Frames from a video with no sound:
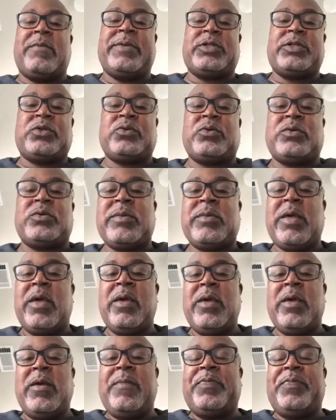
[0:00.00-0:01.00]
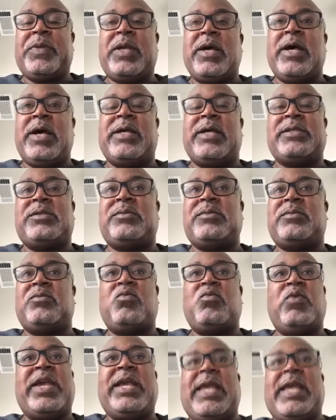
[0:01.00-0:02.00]
to them. Because
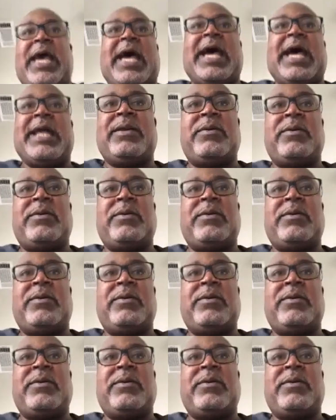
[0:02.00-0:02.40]
we got,